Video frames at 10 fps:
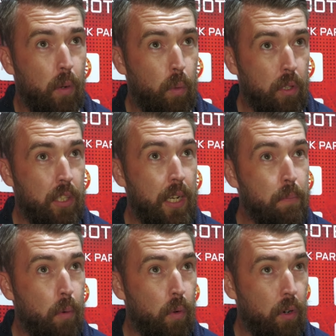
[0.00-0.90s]
we'll see
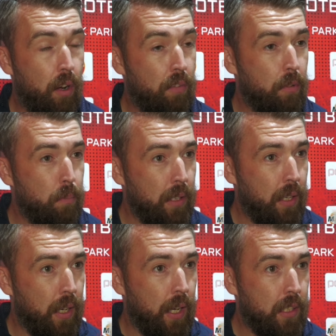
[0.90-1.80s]
more of him in
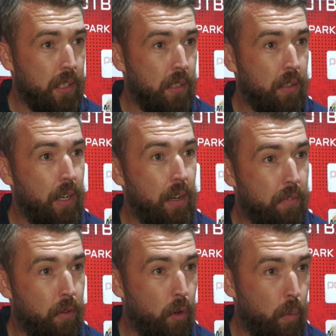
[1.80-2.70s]
the next 3 or
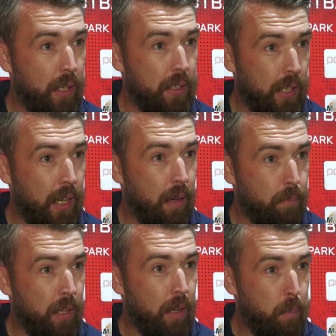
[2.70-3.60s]
4 weeks to get
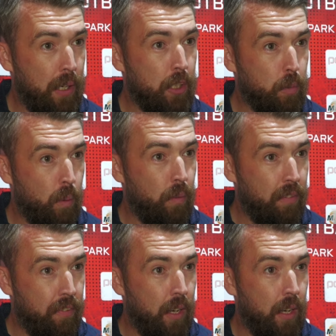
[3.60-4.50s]
him to a place where we
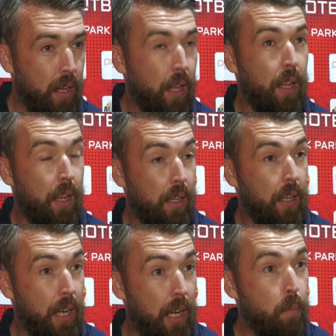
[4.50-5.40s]
feel
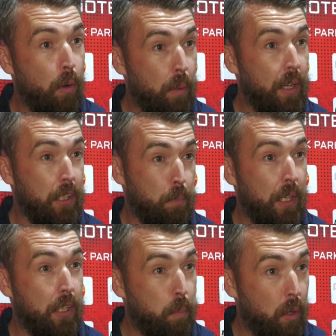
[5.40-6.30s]
he will be in his
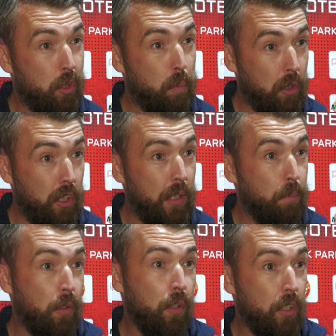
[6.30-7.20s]
best possible
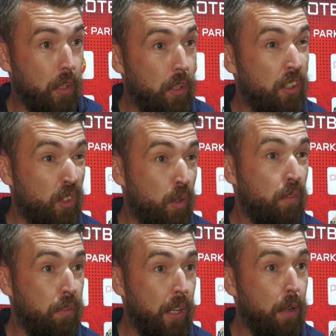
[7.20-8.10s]
shape to return. So
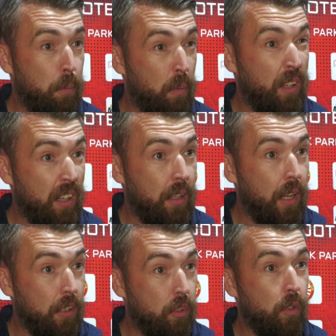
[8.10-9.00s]
hopefully it'll be within
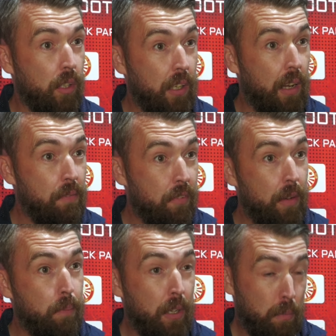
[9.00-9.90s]
that sort of time
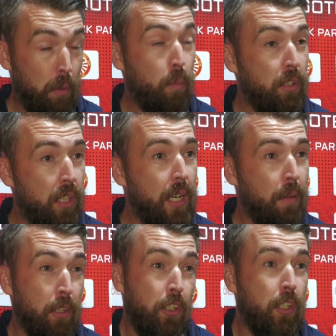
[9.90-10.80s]
frame, but we'll see,
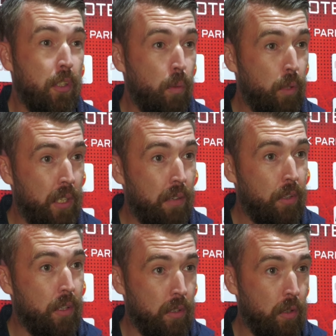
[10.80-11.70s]
because you
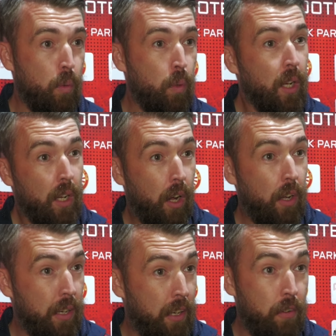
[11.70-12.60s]
never know how
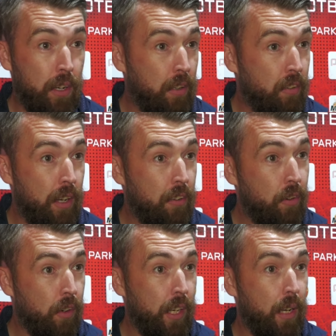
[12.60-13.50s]
any training
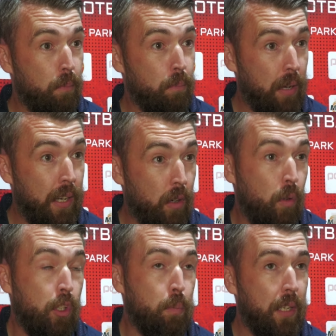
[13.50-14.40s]
session or game might
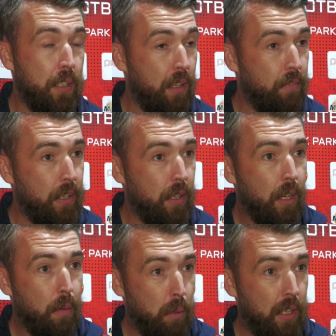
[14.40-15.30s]
go, especially if he
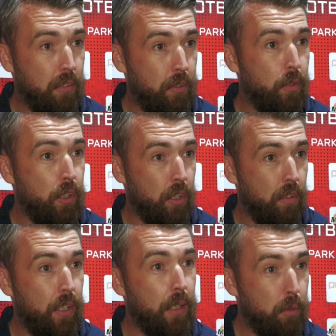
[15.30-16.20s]
plays a few
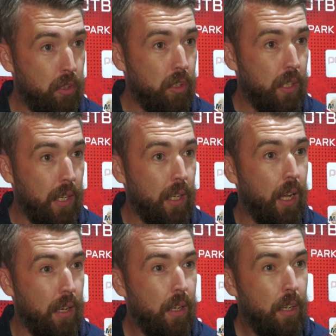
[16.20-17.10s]
reserve games just to get
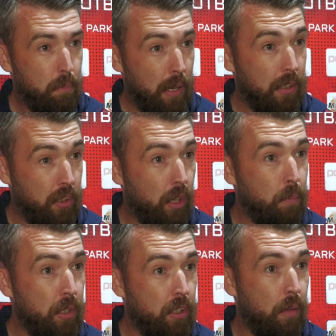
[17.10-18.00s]
that match
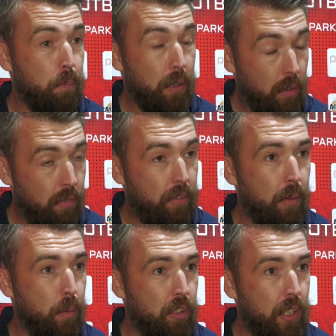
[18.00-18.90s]
sharpness up. But
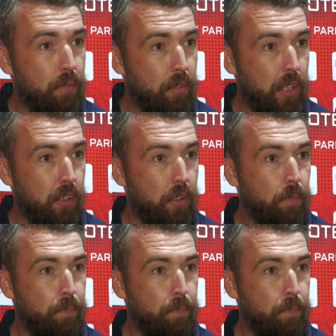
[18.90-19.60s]
hopefully we'll see him very soon.